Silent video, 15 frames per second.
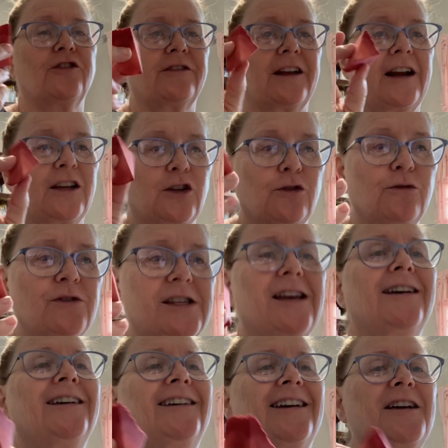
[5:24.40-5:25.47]
that I use.
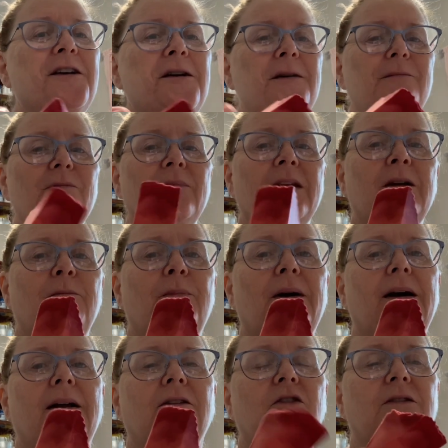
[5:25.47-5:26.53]

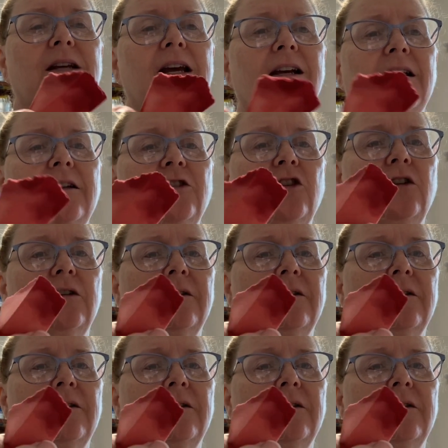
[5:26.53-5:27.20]
But you take a little